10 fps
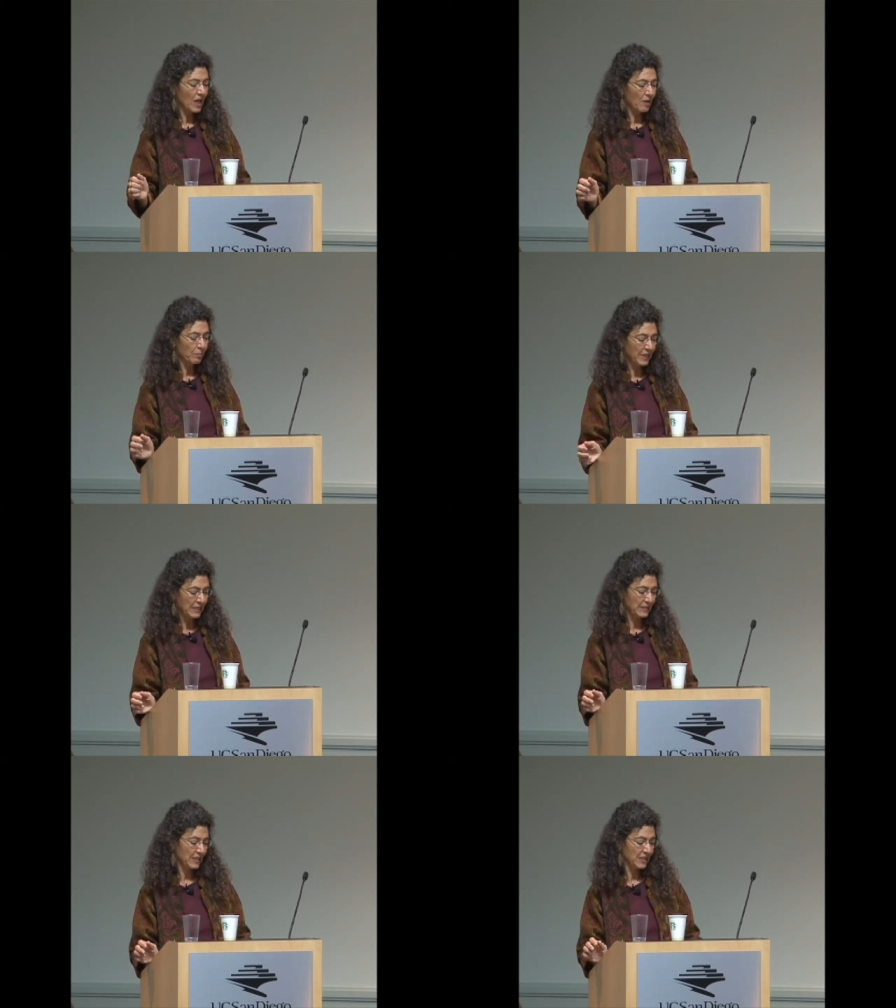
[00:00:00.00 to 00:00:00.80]

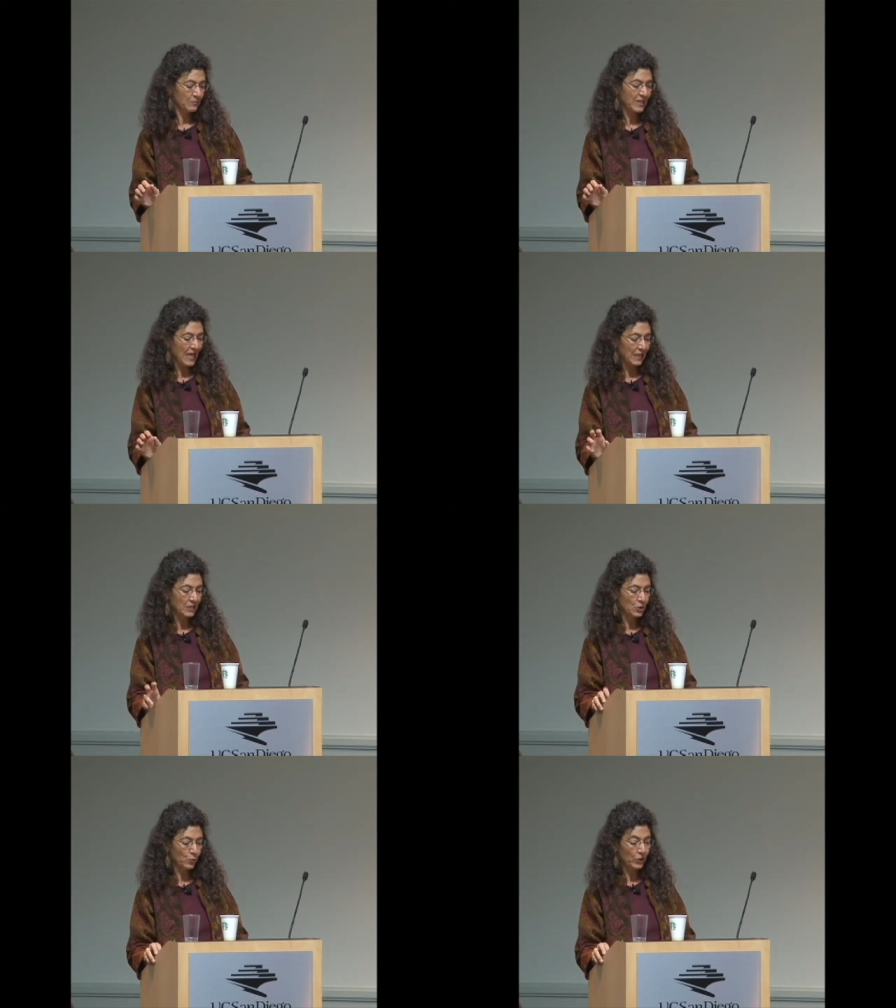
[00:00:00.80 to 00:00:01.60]
complex systems
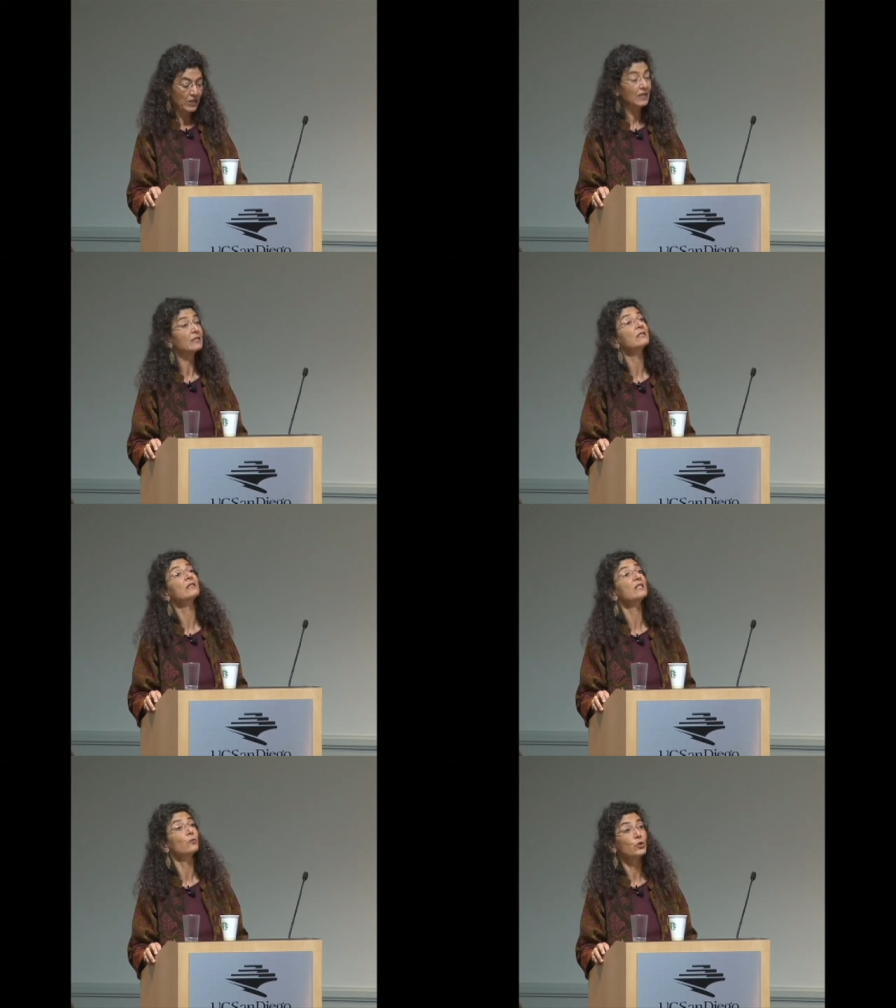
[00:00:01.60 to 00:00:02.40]
analysts working at the
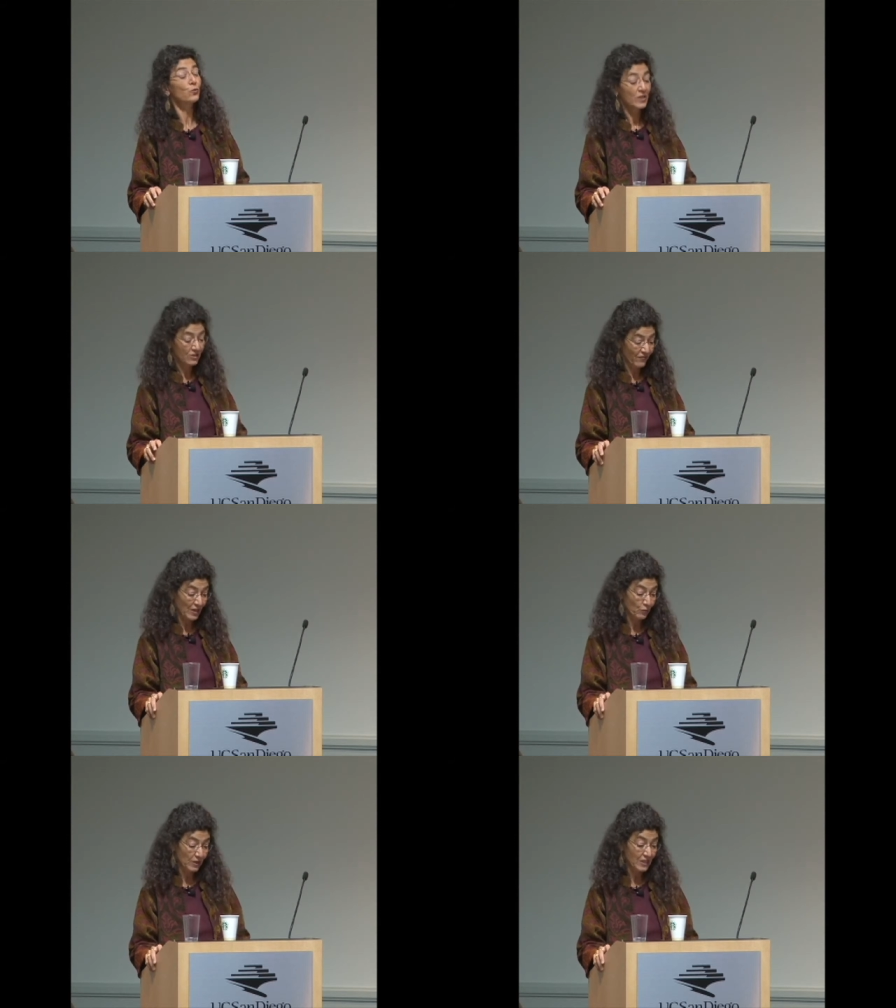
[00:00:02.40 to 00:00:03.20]
Swiss
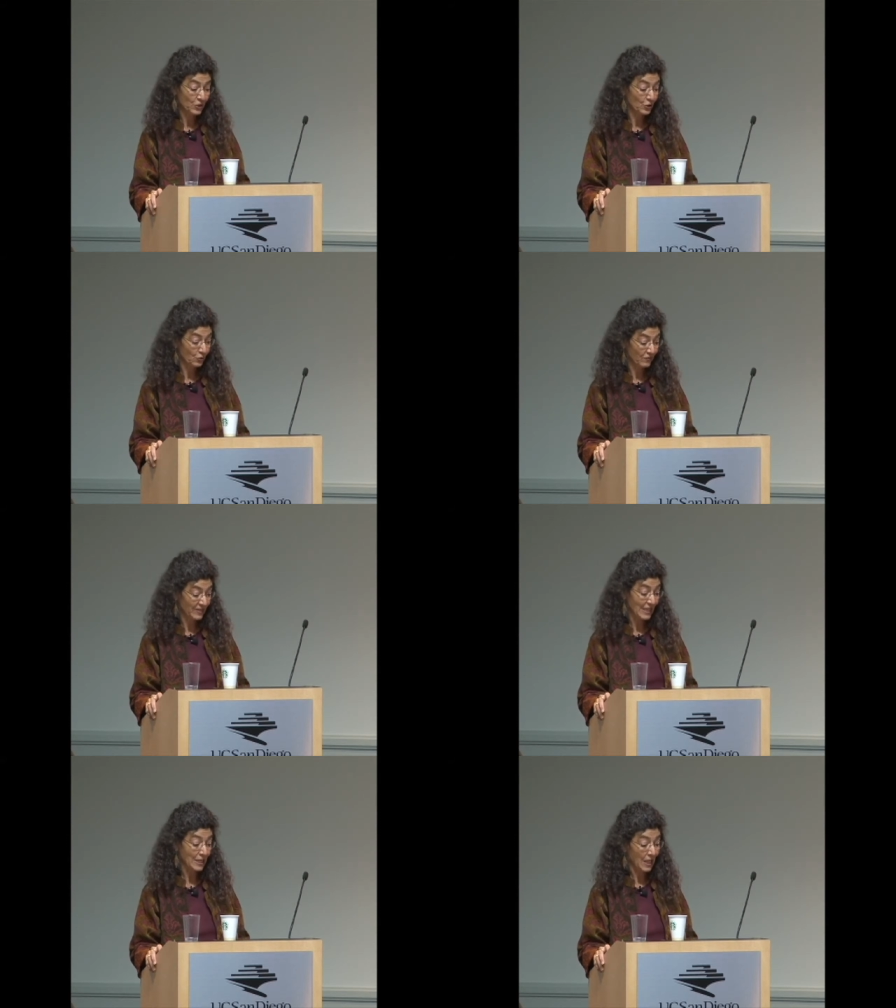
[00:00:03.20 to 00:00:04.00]
Federal Institute of
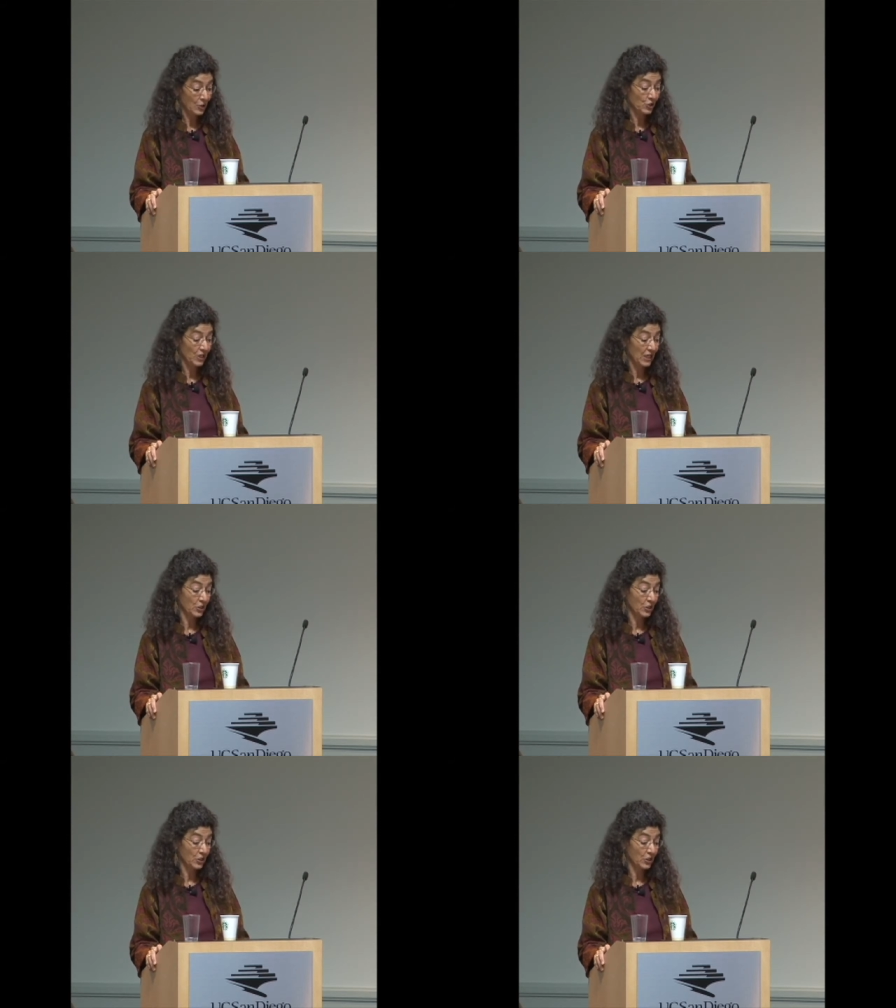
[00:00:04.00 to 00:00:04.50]
Technology